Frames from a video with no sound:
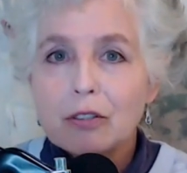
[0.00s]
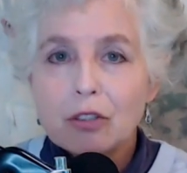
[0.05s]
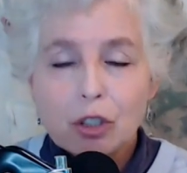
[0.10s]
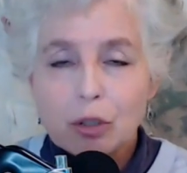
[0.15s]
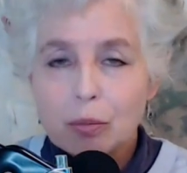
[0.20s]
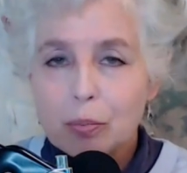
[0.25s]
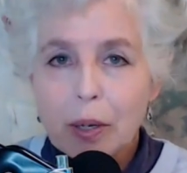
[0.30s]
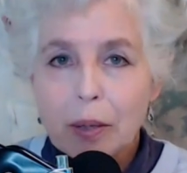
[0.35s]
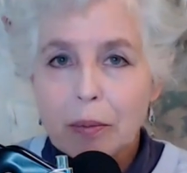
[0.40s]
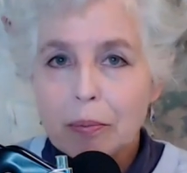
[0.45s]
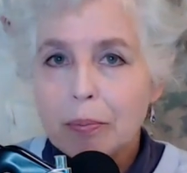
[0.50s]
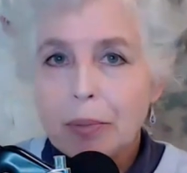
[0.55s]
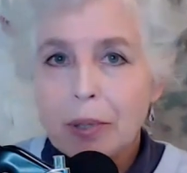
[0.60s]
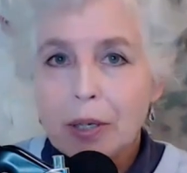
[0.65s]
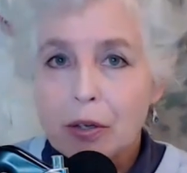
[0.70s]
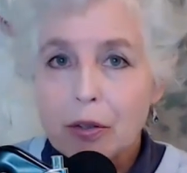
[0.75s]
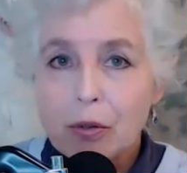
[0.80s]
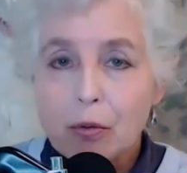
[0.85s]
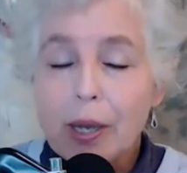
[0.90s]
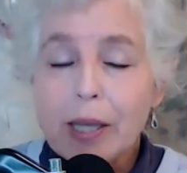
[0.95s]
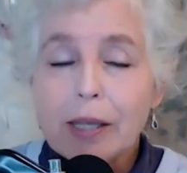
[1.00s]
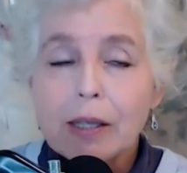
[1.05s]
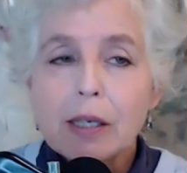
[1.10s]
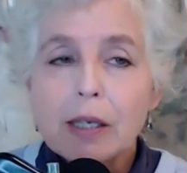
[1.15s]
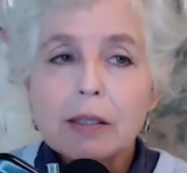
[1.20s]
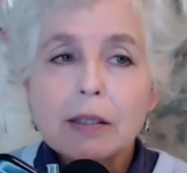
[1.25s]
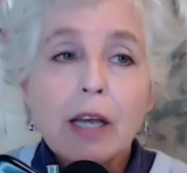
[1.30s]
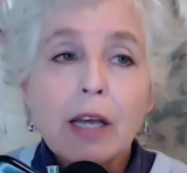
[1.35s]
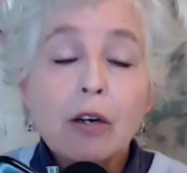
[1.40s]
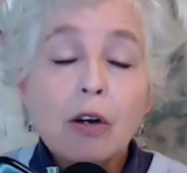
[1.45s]
just by being on the wait
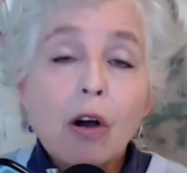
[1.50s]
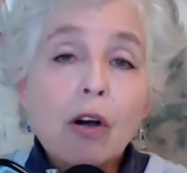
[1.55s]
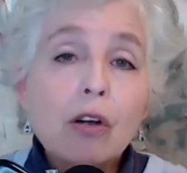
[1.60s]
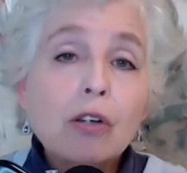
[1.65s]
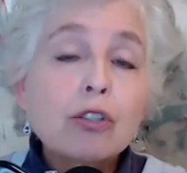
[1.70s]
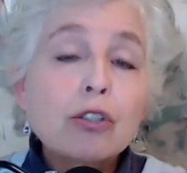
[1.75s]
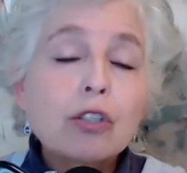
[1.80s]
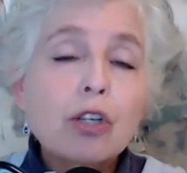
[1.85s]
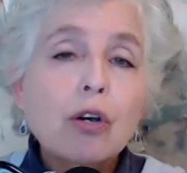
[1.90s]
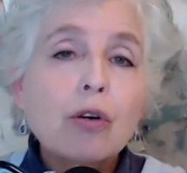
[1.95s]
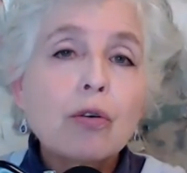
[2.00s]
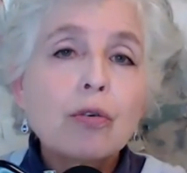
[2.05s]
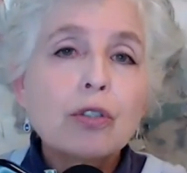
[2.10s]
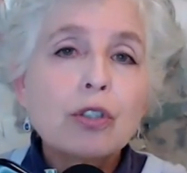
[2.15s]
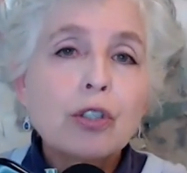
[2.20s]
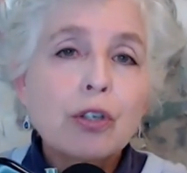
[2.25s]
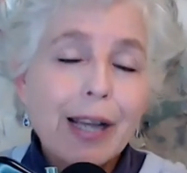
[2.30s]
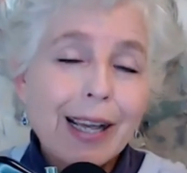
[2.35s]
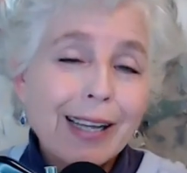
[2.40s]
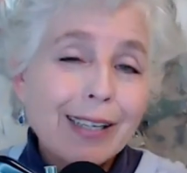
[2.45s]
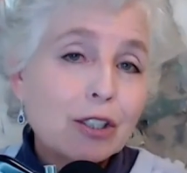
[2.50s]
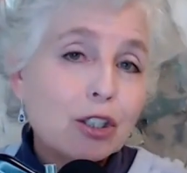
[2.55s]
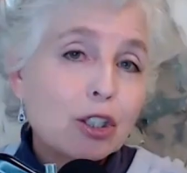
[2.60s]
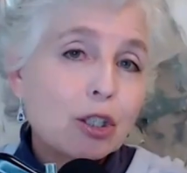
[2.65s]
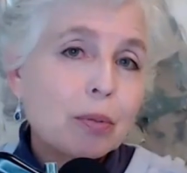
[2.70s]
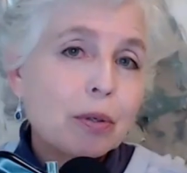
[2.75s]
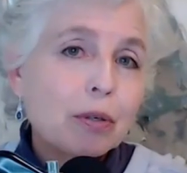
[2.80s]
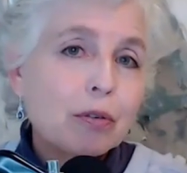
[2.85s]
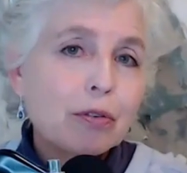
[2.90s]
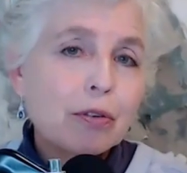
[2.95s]
list. And also you're
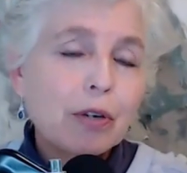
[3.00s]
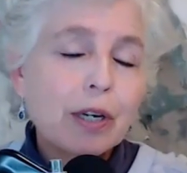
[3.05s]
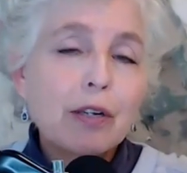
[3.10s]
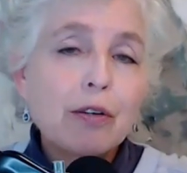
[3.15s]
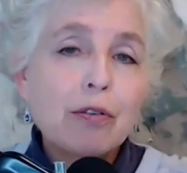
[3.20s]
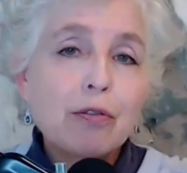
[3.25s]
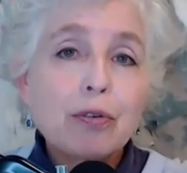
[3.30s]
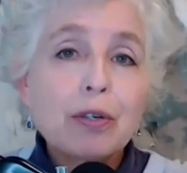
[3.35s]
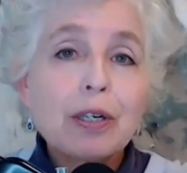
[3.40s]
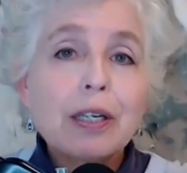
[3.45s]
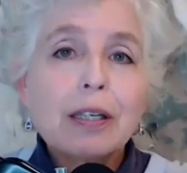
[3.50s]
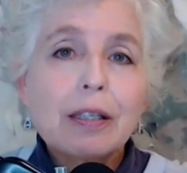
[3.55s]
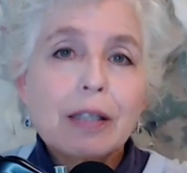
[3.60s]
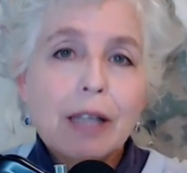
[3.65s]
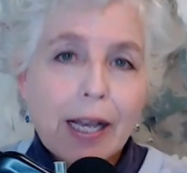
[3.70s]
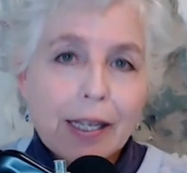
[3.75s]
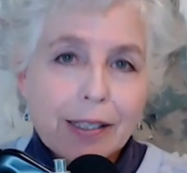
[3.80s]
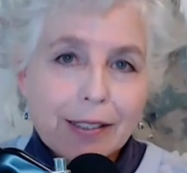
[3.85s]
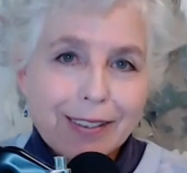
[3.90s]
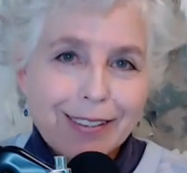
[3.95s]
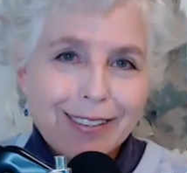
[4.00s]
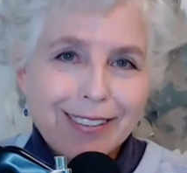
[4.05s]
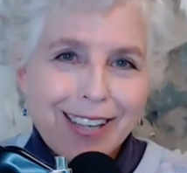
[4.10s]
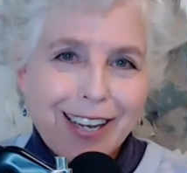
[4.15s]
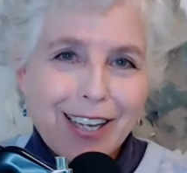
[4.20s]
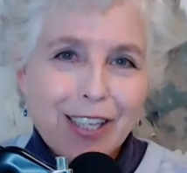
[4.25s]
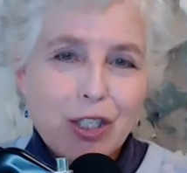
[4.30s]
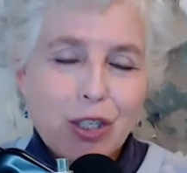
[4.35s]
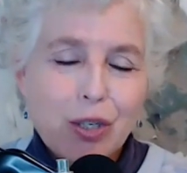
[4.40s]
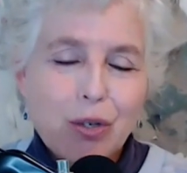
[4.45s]
eligible for any free classes
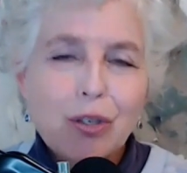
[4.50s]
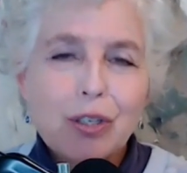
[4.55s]
I do,